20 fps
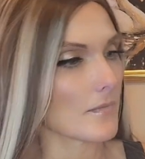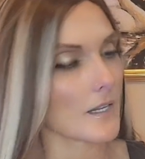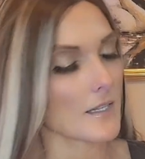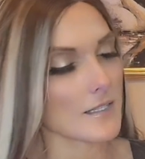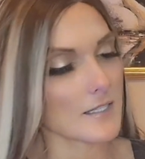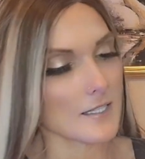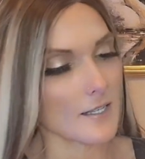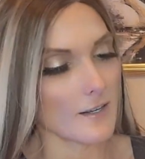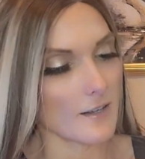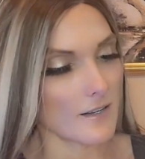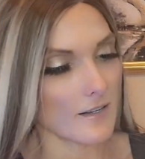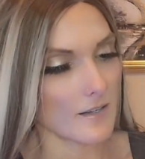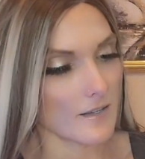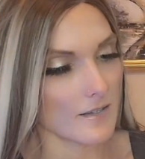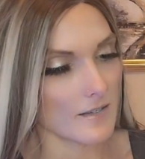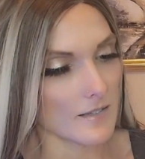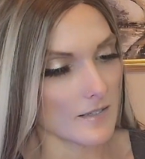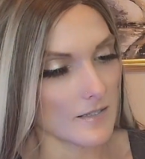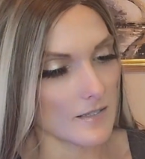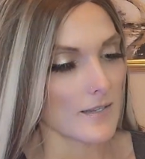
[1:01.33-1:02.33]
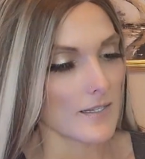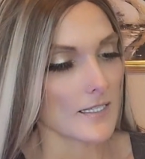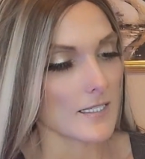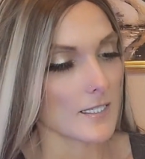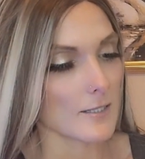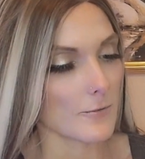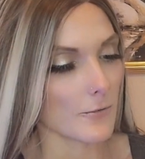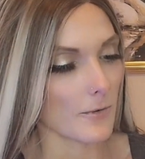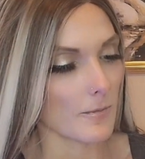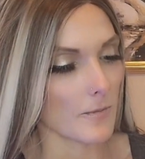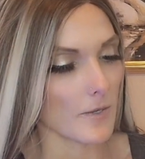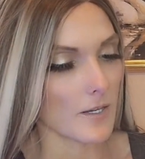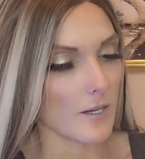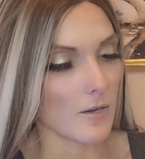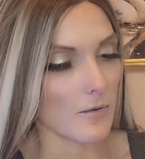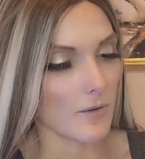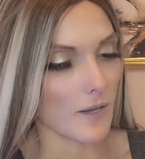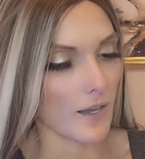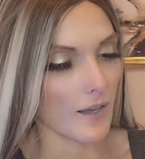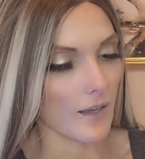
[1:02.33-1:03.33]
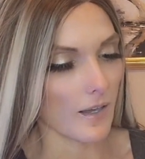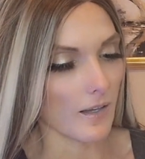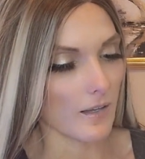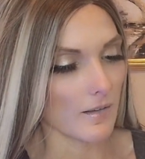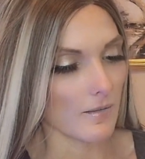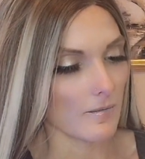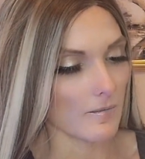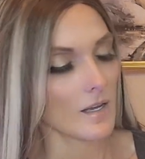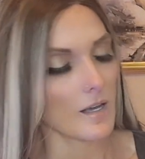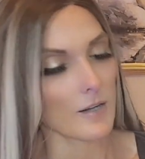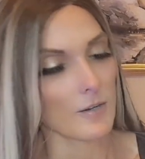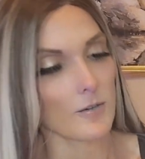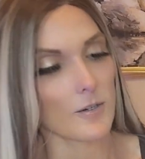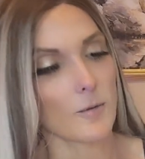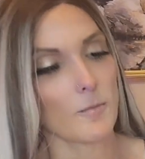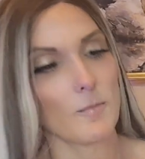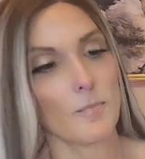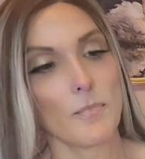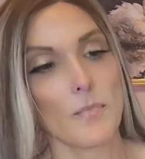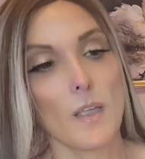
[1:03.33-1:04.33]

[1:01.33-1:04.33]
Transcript: It says, this is from the UK. I don't know.